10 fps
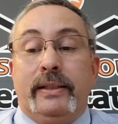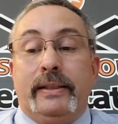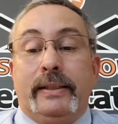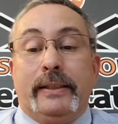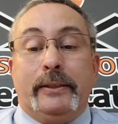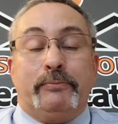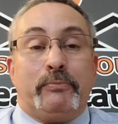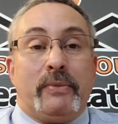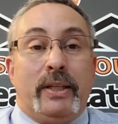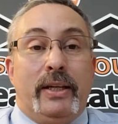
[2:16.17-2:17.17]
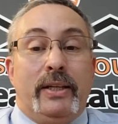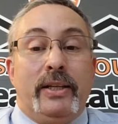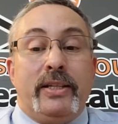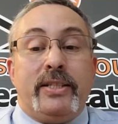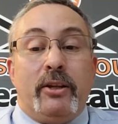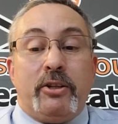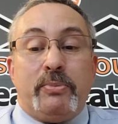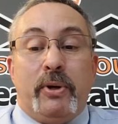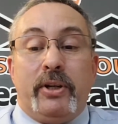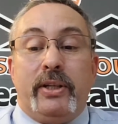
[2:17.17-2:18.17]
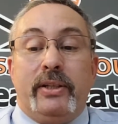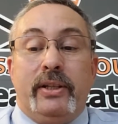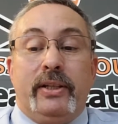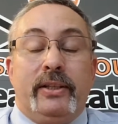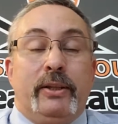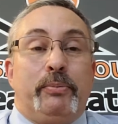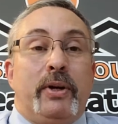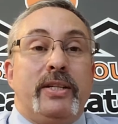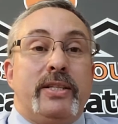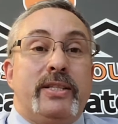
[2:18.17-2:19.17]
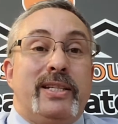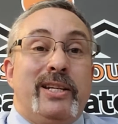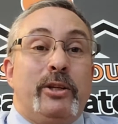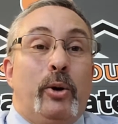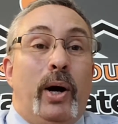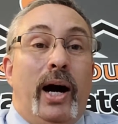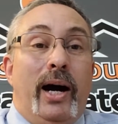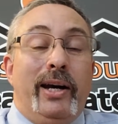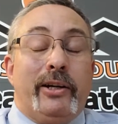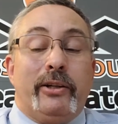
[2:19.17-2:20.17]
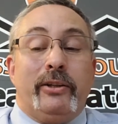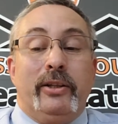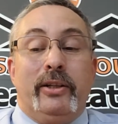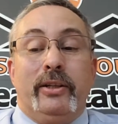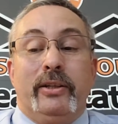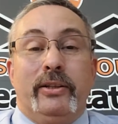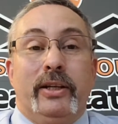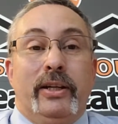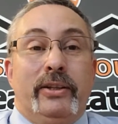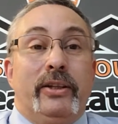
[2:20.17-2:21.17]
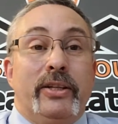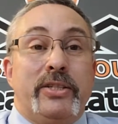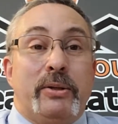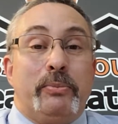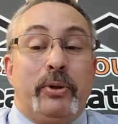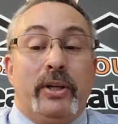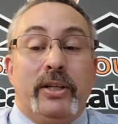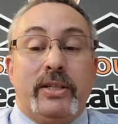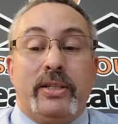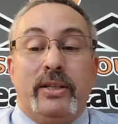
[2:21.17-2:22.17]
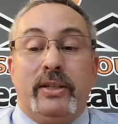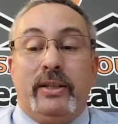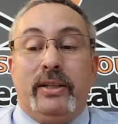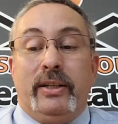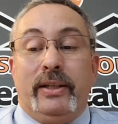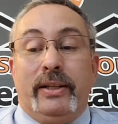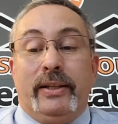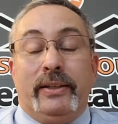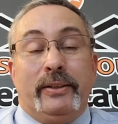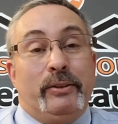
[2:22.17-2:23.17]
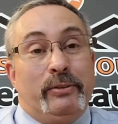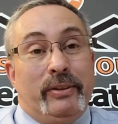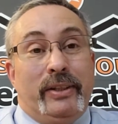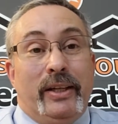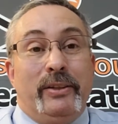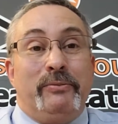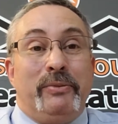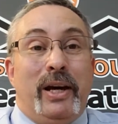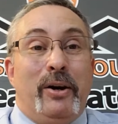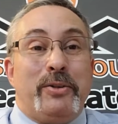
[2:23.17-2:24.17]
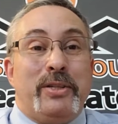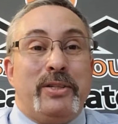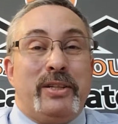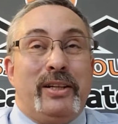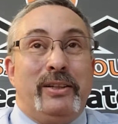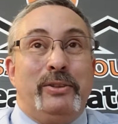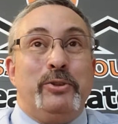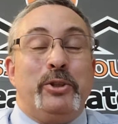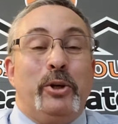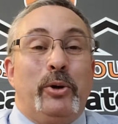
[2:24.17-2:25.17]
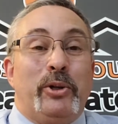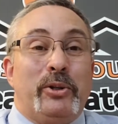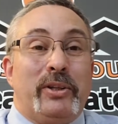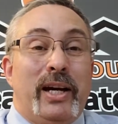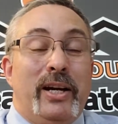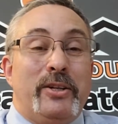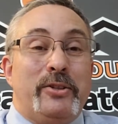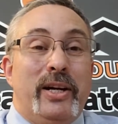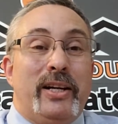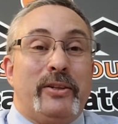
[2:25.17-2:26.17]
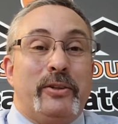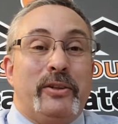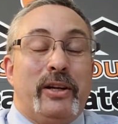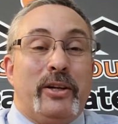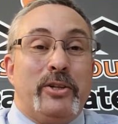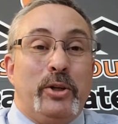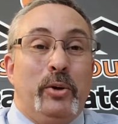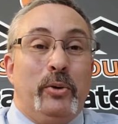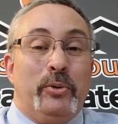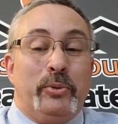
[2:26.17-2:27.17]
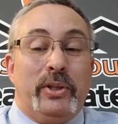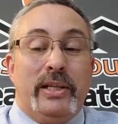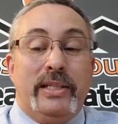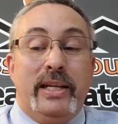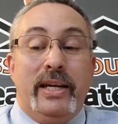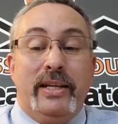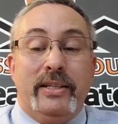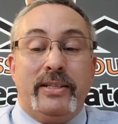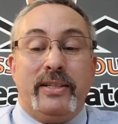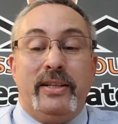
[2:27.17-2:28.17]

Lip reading: And in a seller's market, the prices tend to go higher than the listing price. And again, houses usually go under contract or are sold within days.